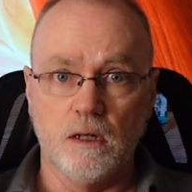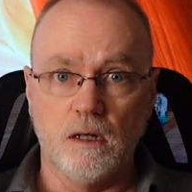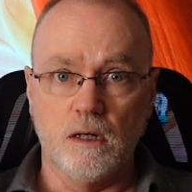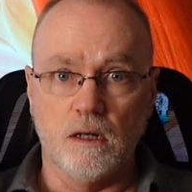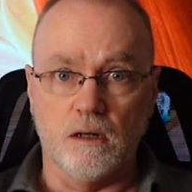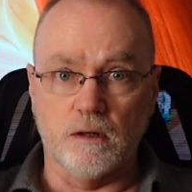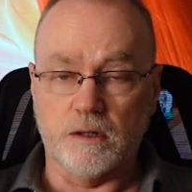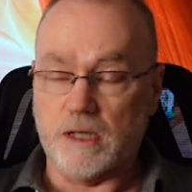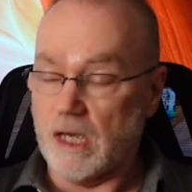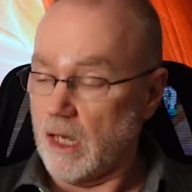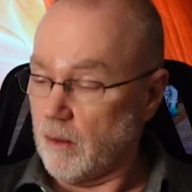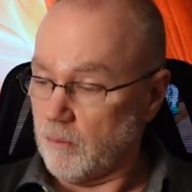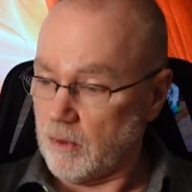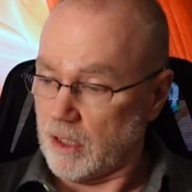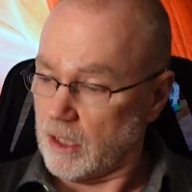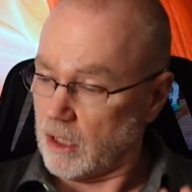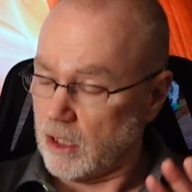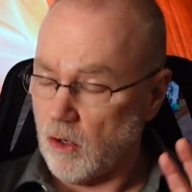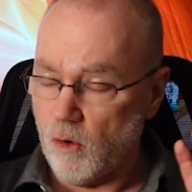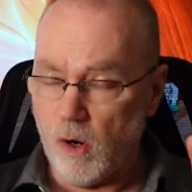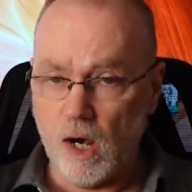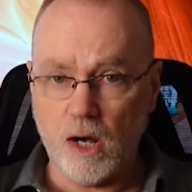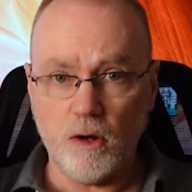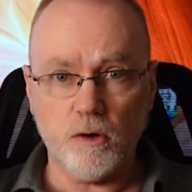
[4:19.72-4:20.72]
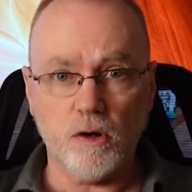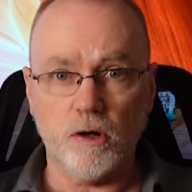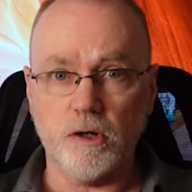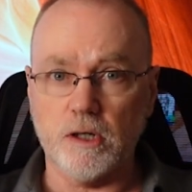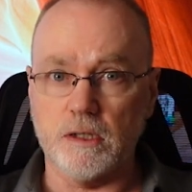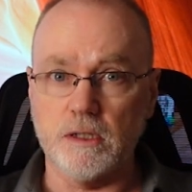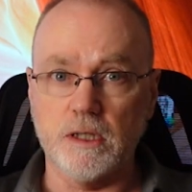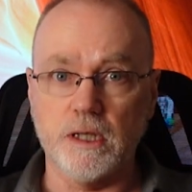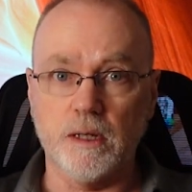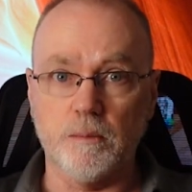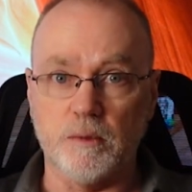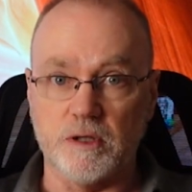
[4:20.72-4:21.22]
Okay, I'm going to go out on
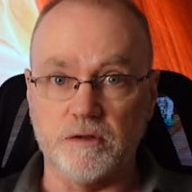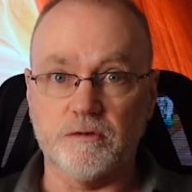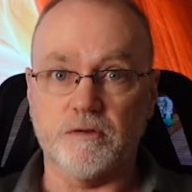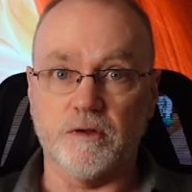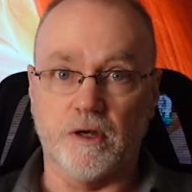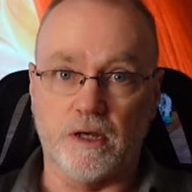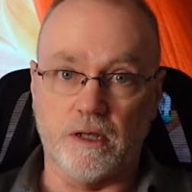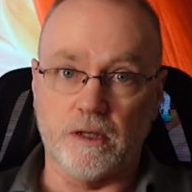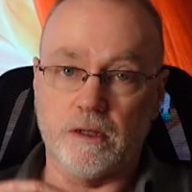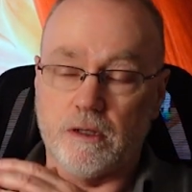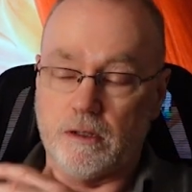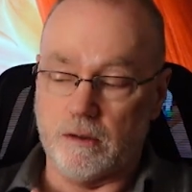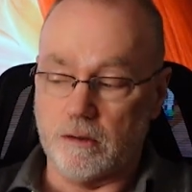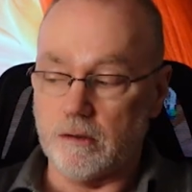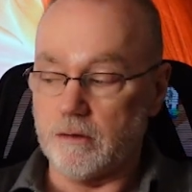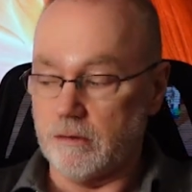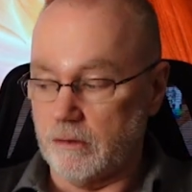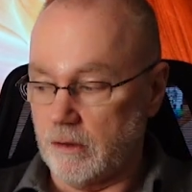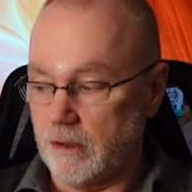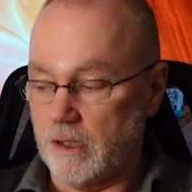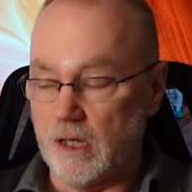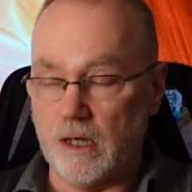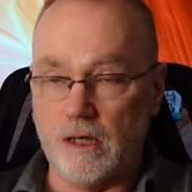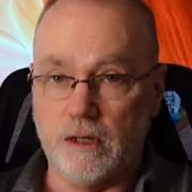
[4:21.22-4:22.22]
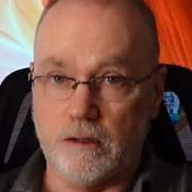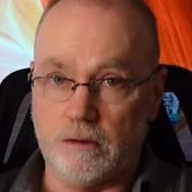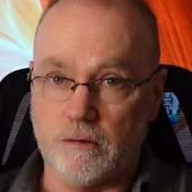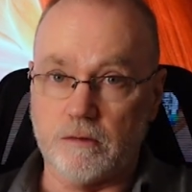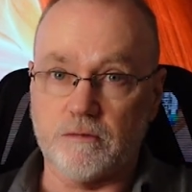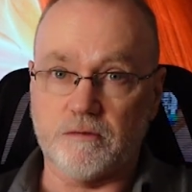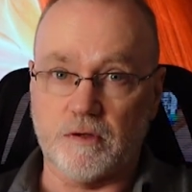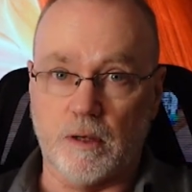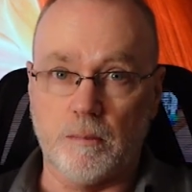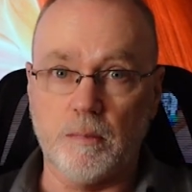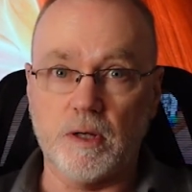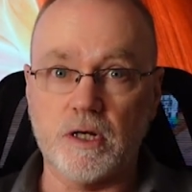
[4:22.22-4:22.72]
a limb and say,
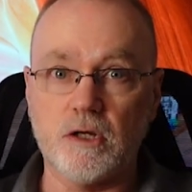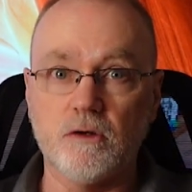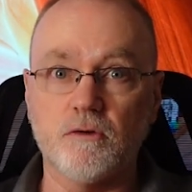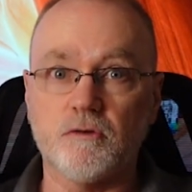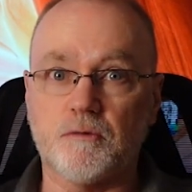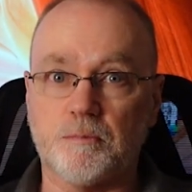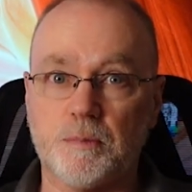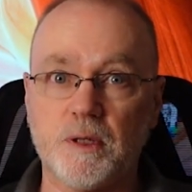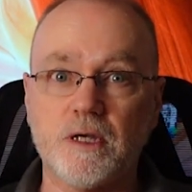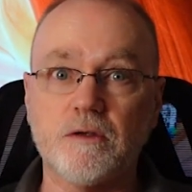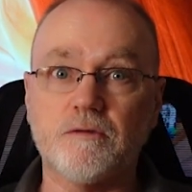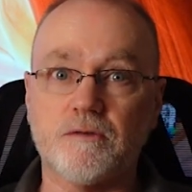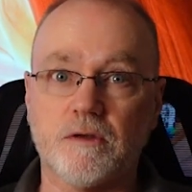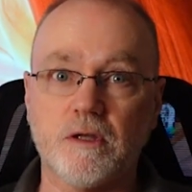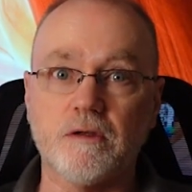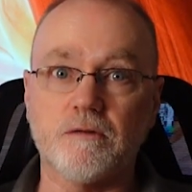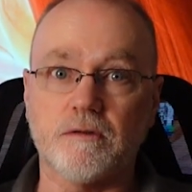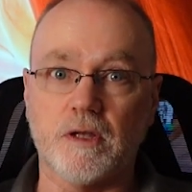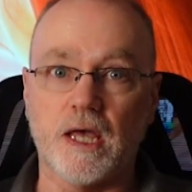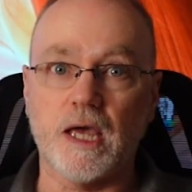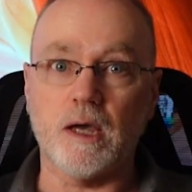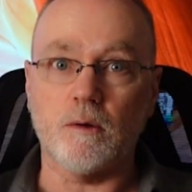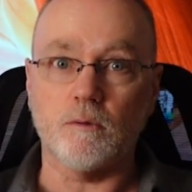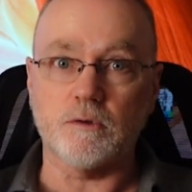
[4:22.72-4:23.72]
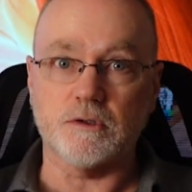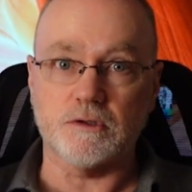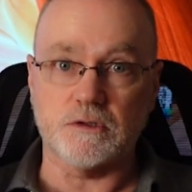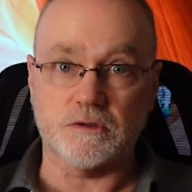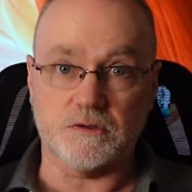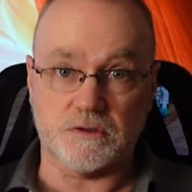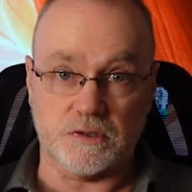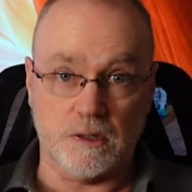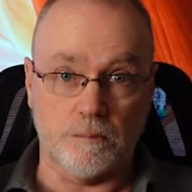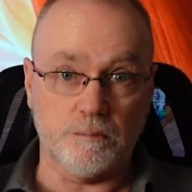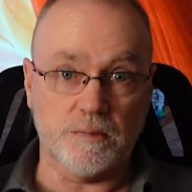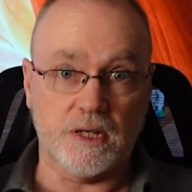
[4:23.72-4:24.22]
somebody who speaks these languages
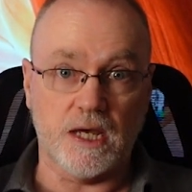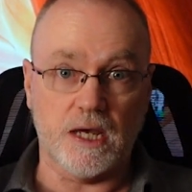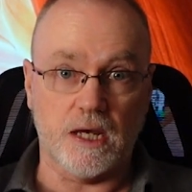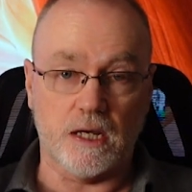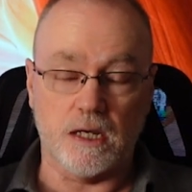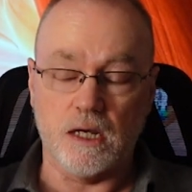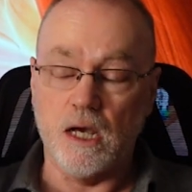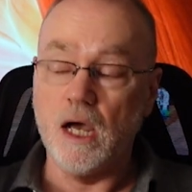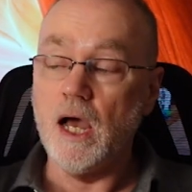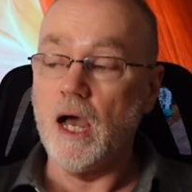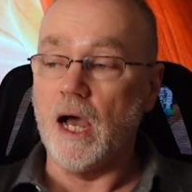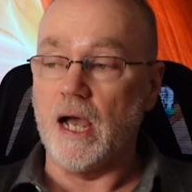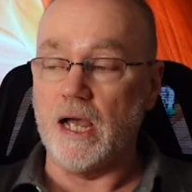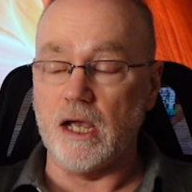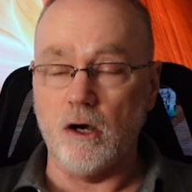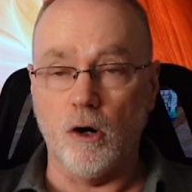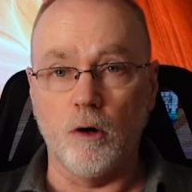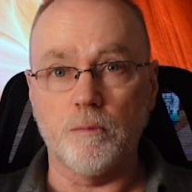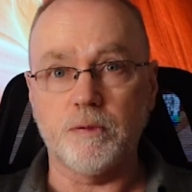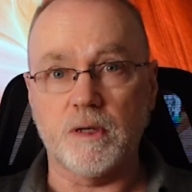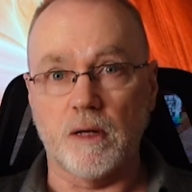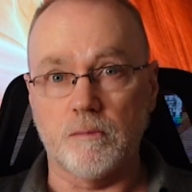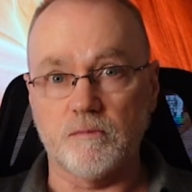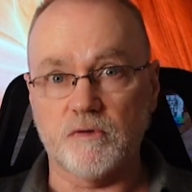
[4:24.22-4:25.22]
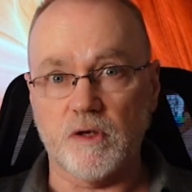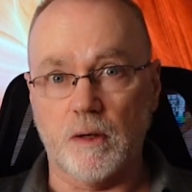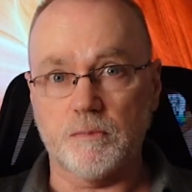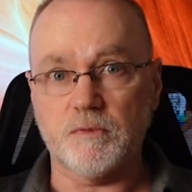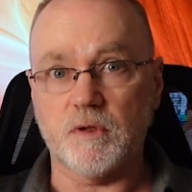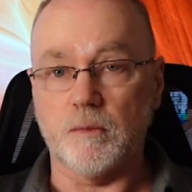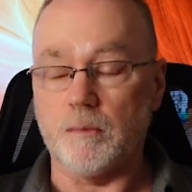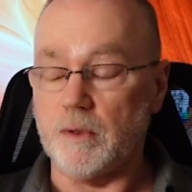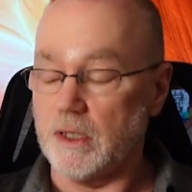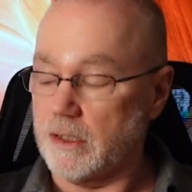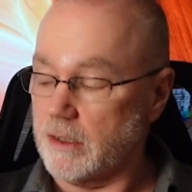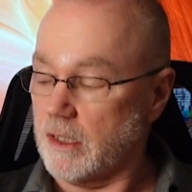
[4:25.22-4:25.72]
someday, I hope comes up
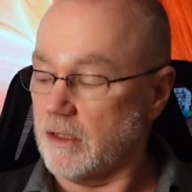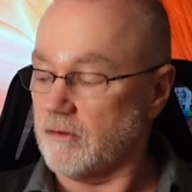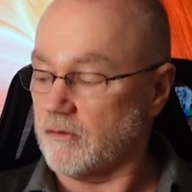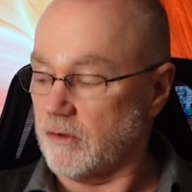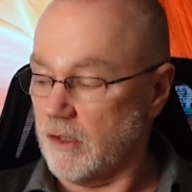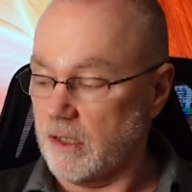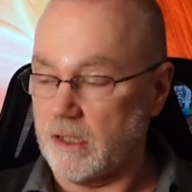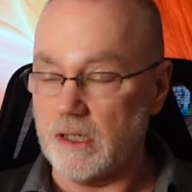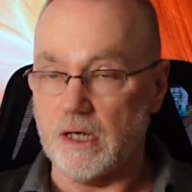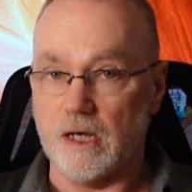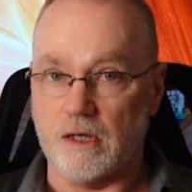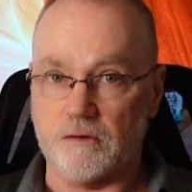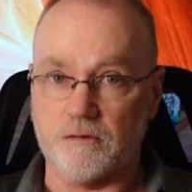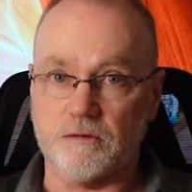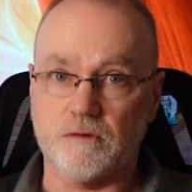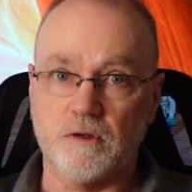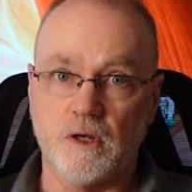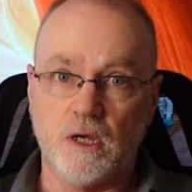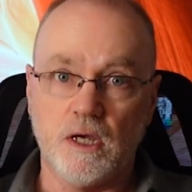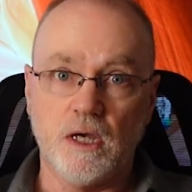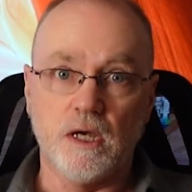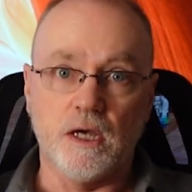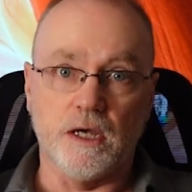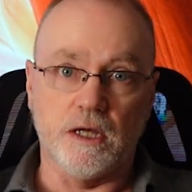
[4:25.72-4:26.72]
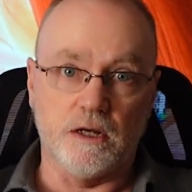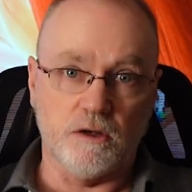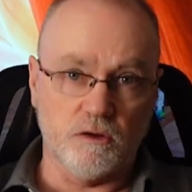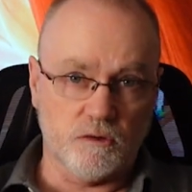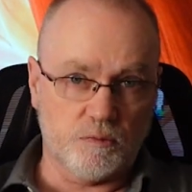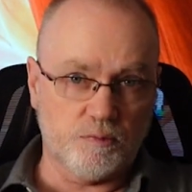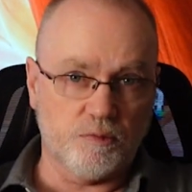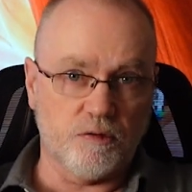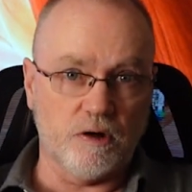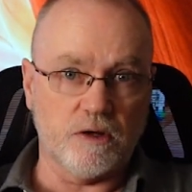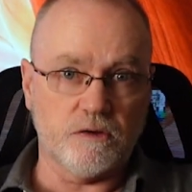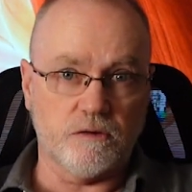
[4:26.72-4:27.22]
to me and they say, yes, it
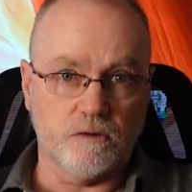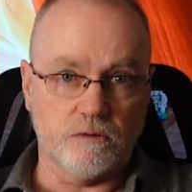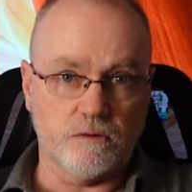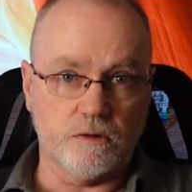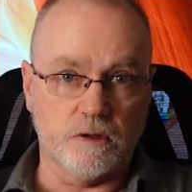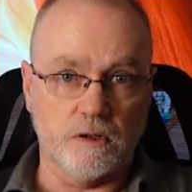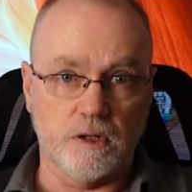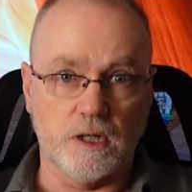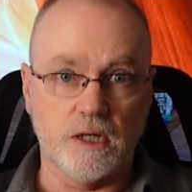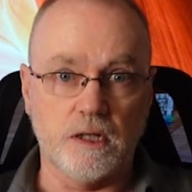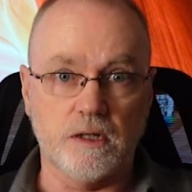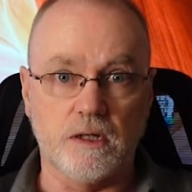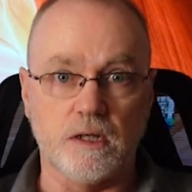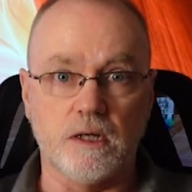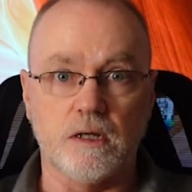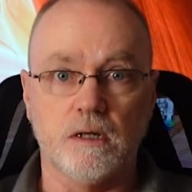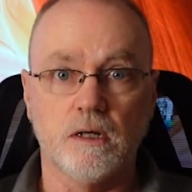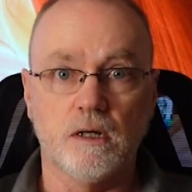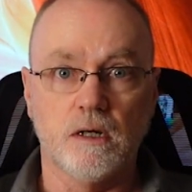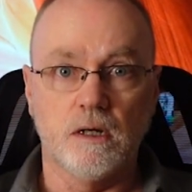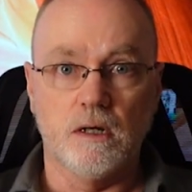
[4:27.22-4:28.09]
is present in Hindi.